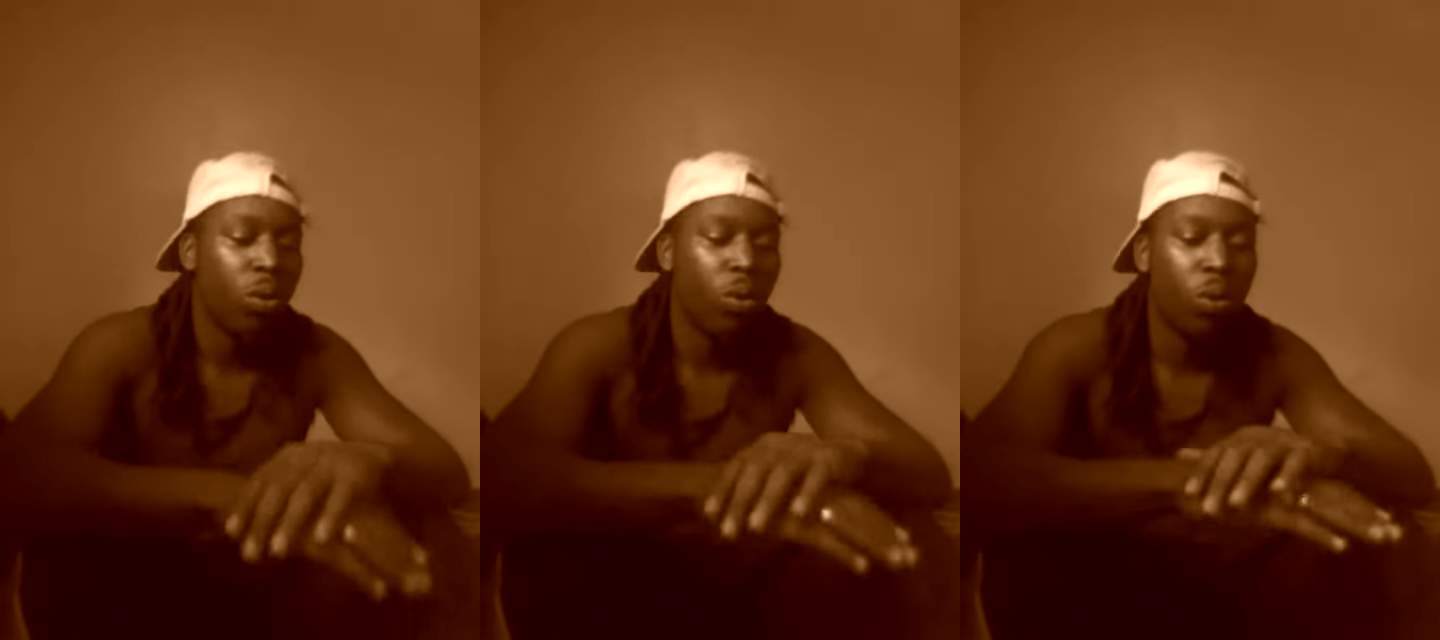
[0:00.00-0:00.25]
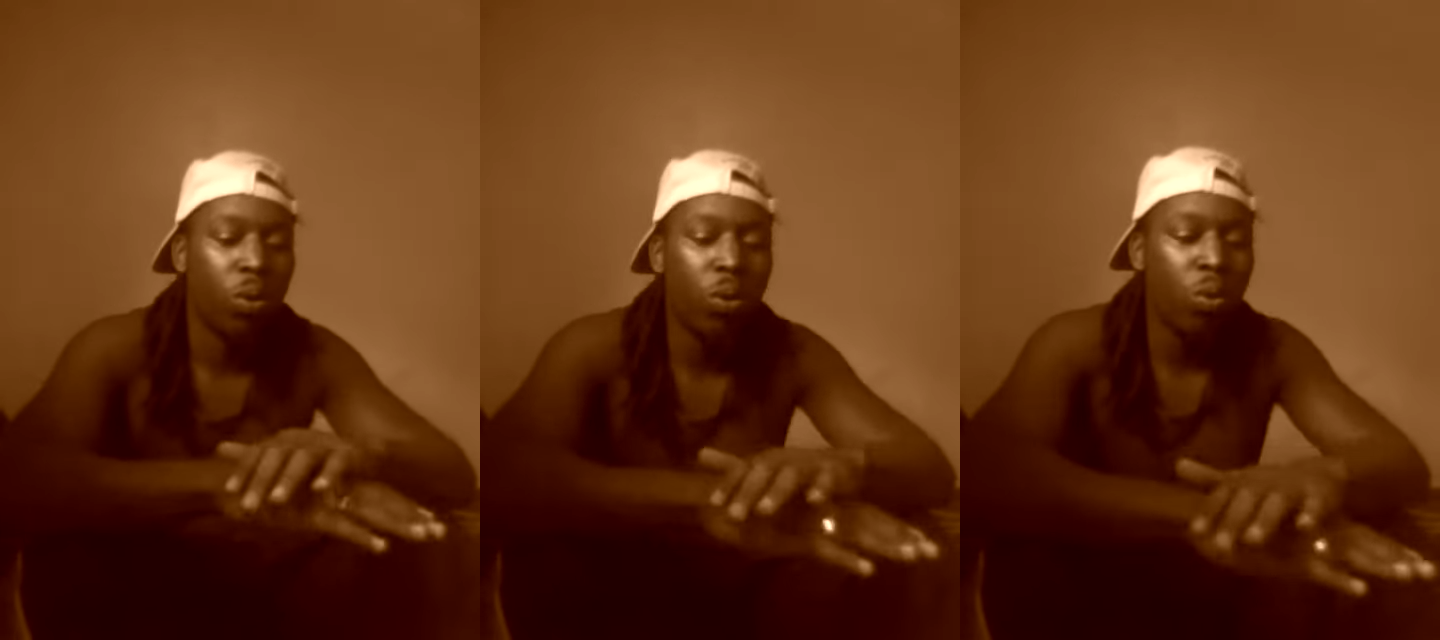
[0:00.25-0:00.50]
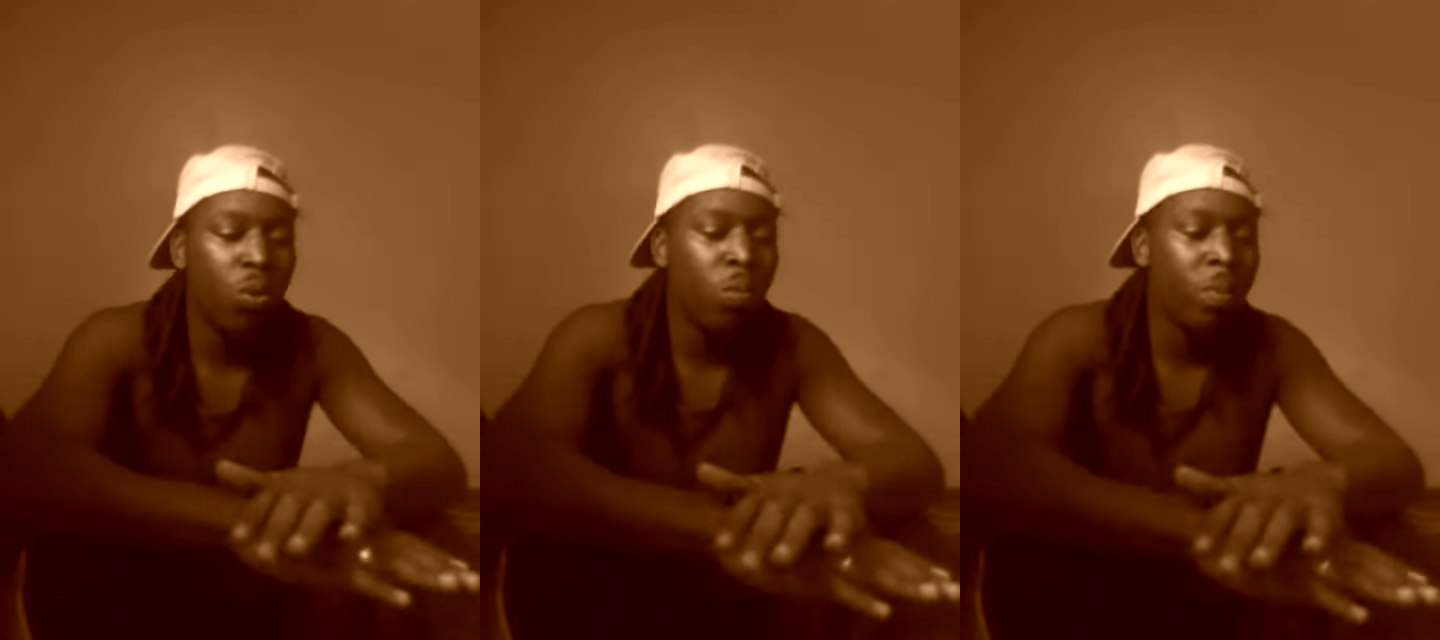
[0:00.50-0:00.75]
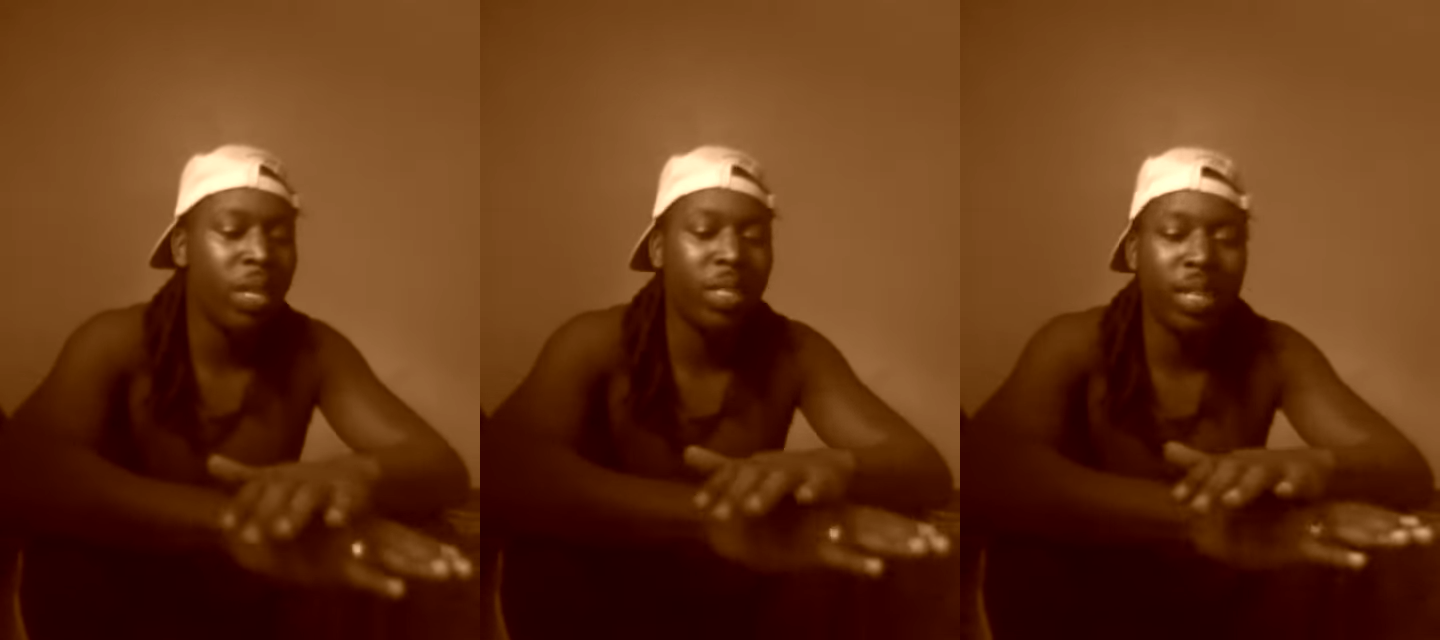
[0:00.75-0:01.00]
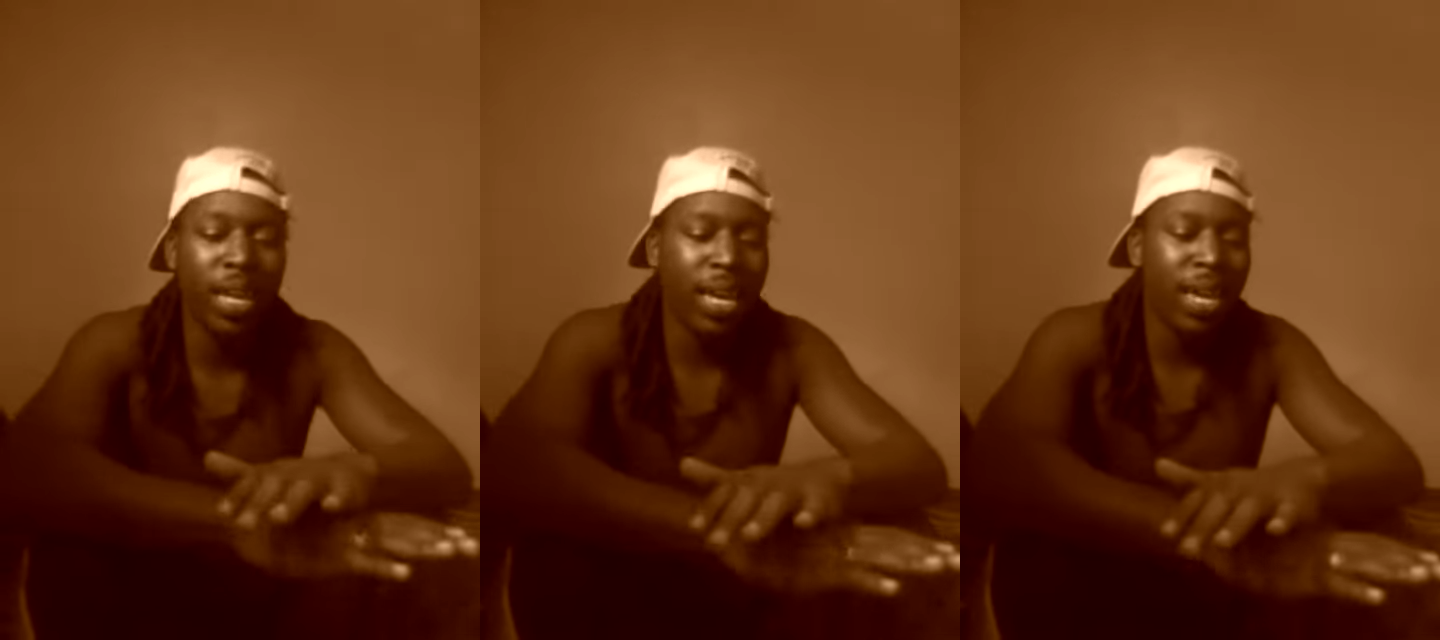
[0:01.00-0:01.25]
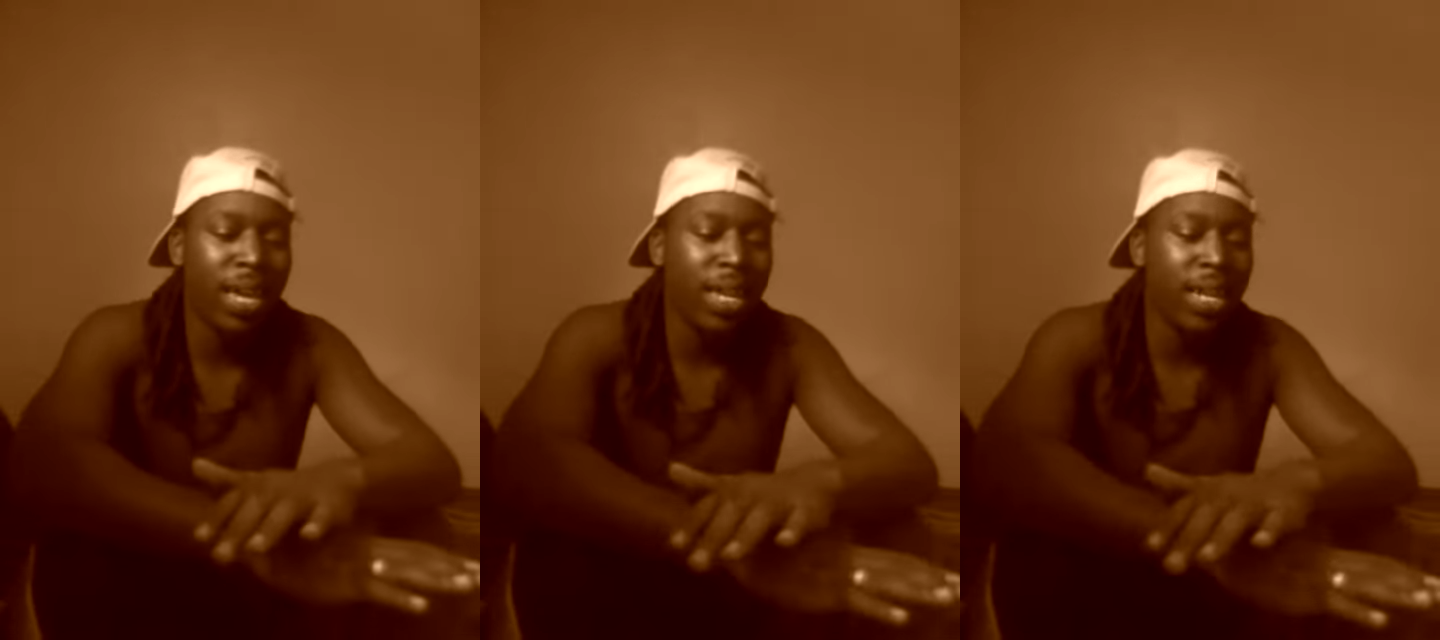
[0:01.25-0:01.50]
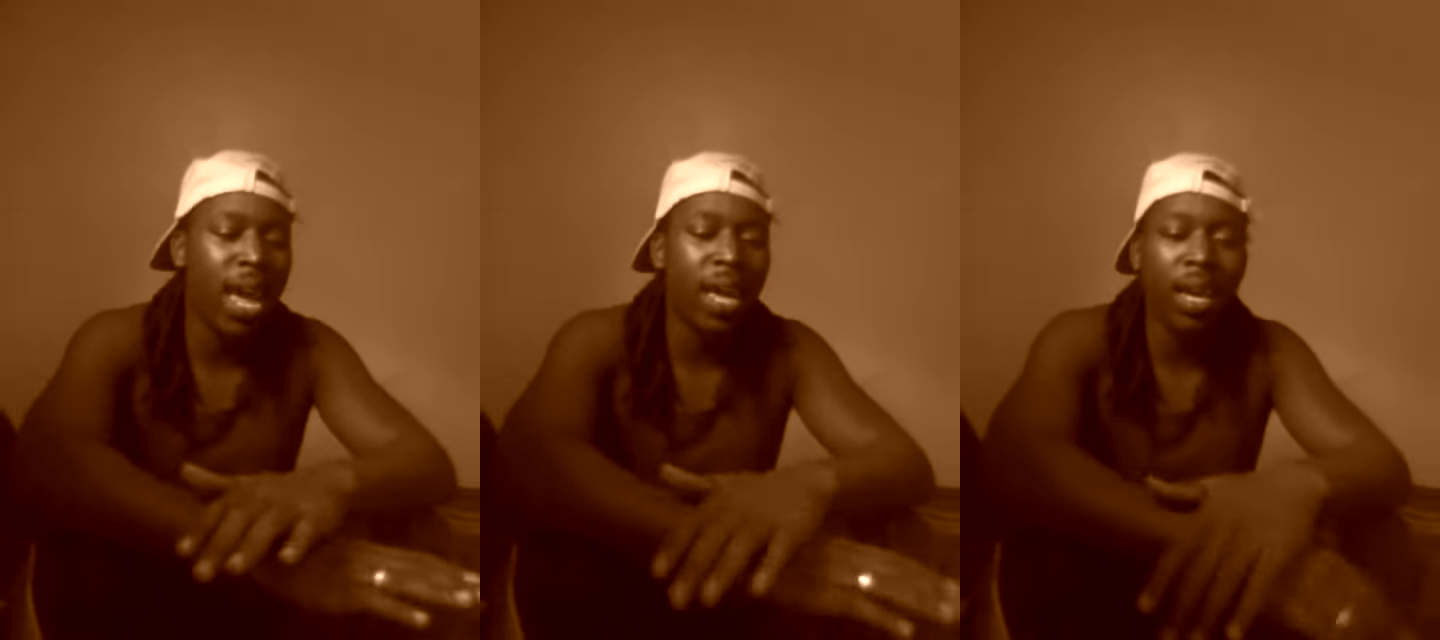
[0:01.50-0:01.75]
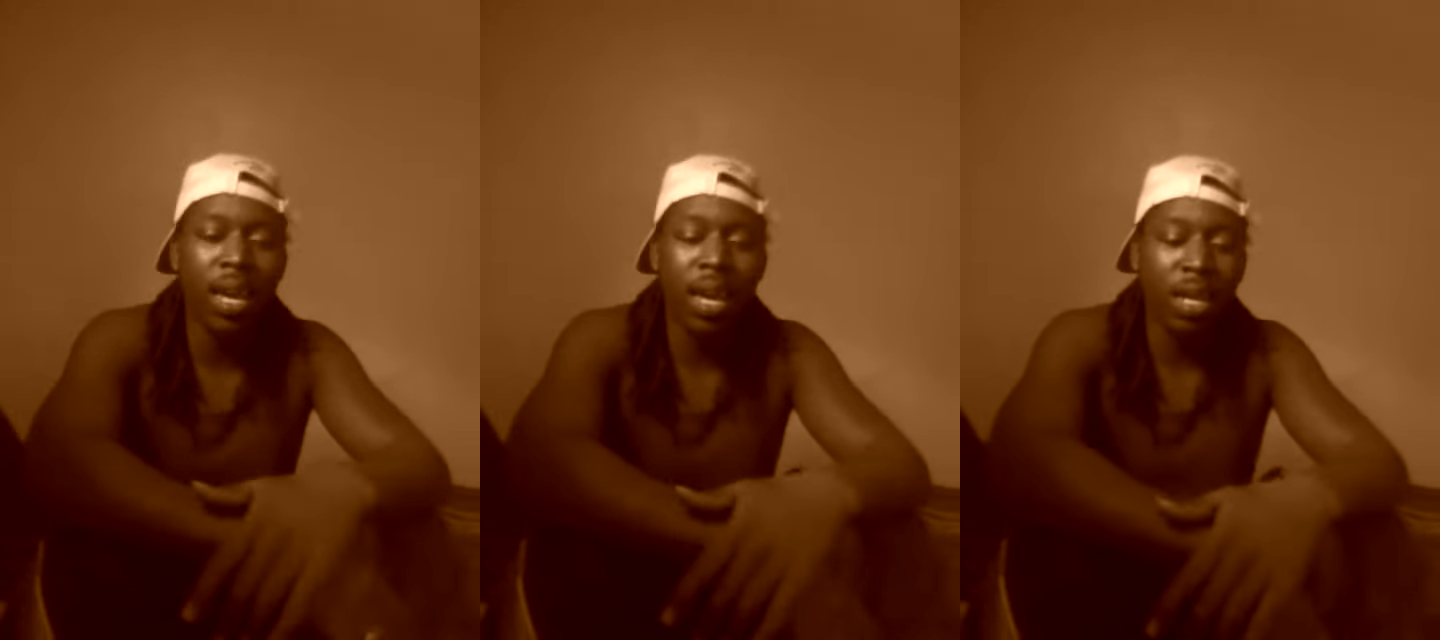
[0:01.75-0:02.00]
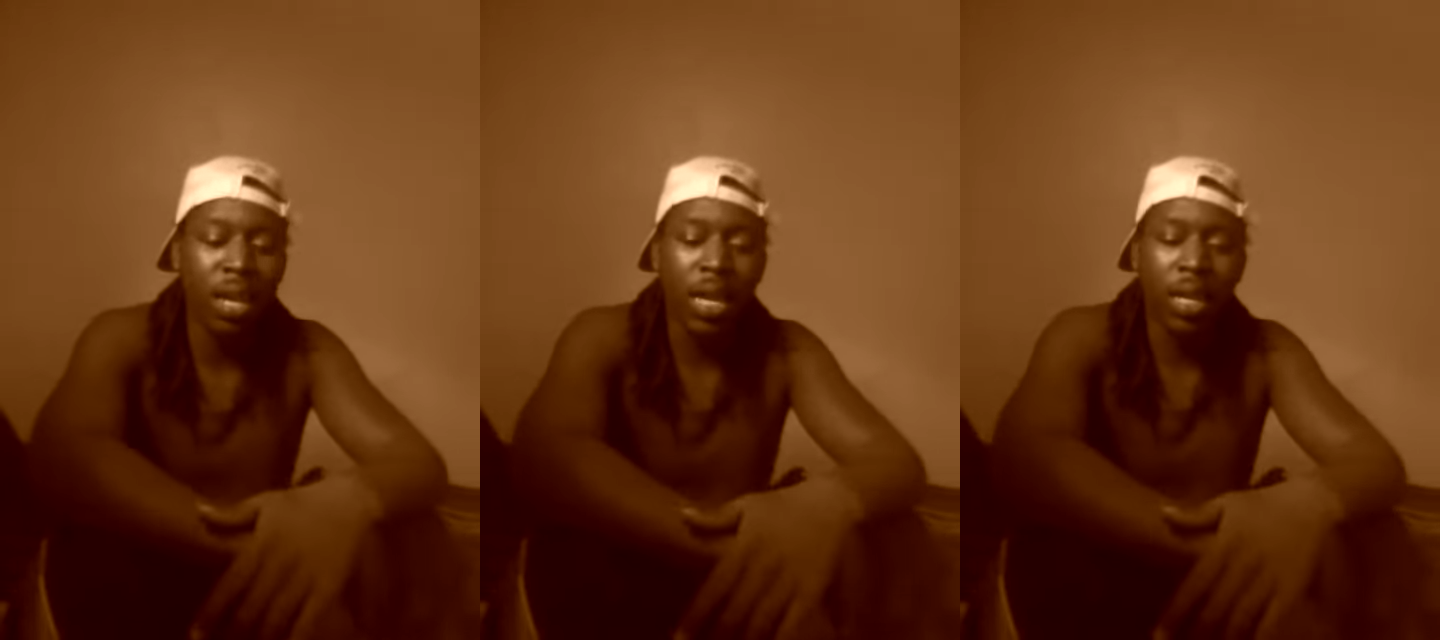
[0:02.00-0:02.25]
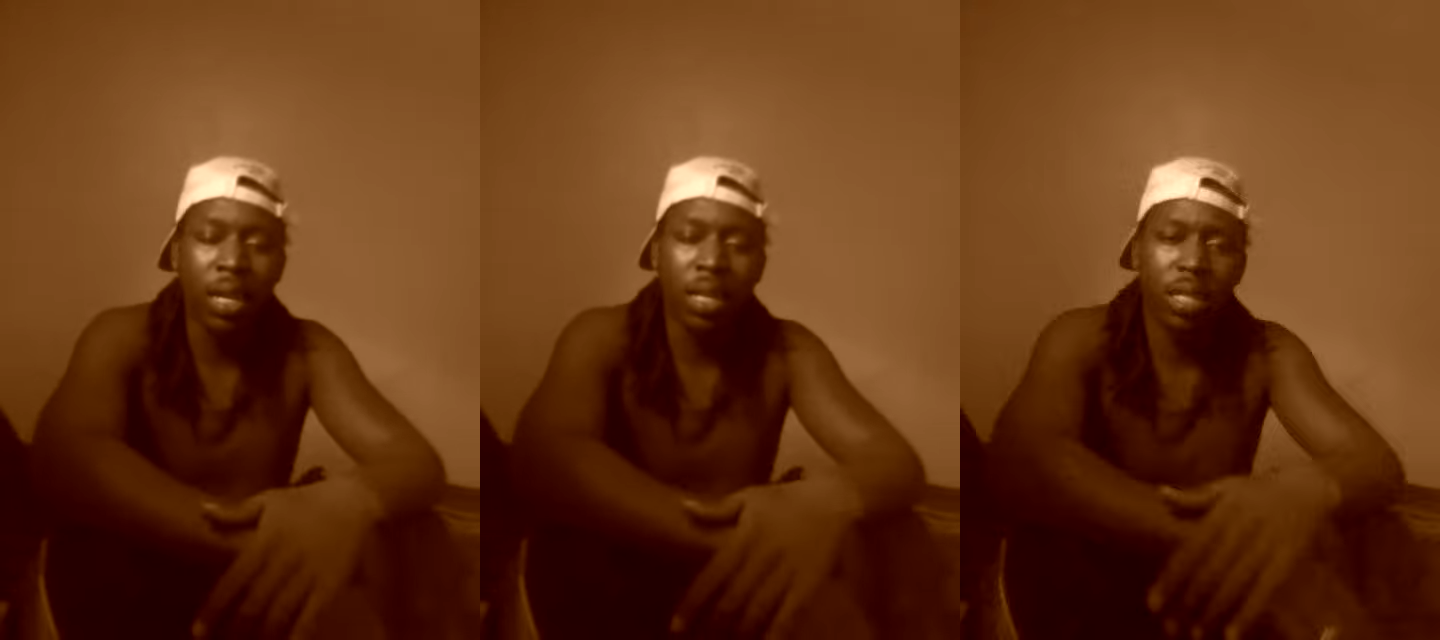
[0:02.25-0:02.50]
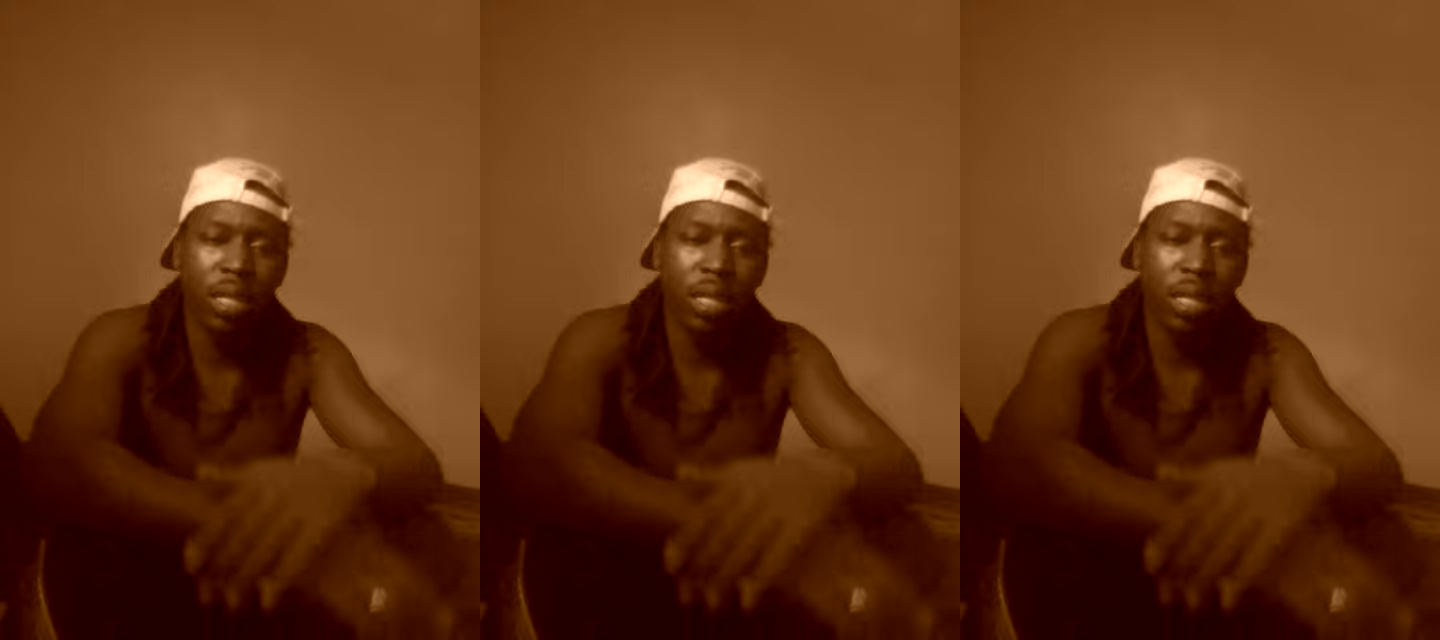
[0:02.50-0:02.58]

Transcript: Who, Miss Lady?